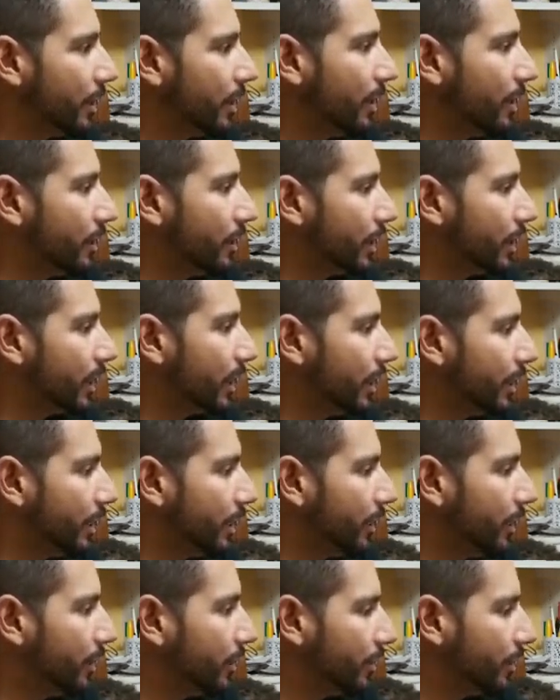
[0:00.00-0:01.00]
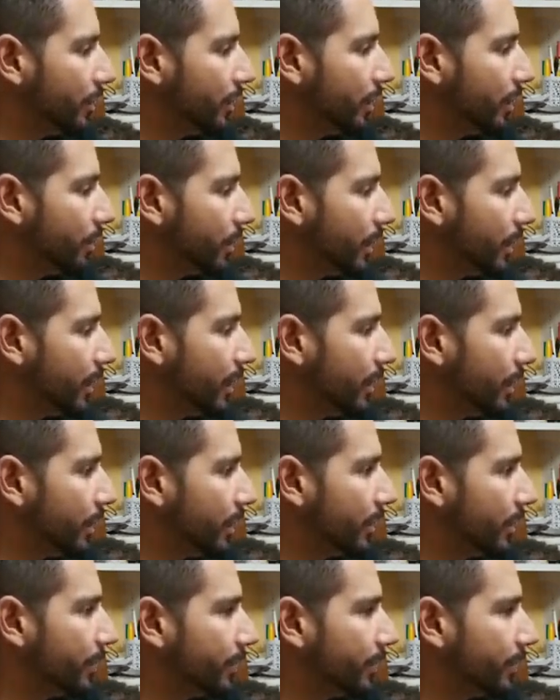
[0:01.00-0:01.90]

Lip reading: checking here. It's updating.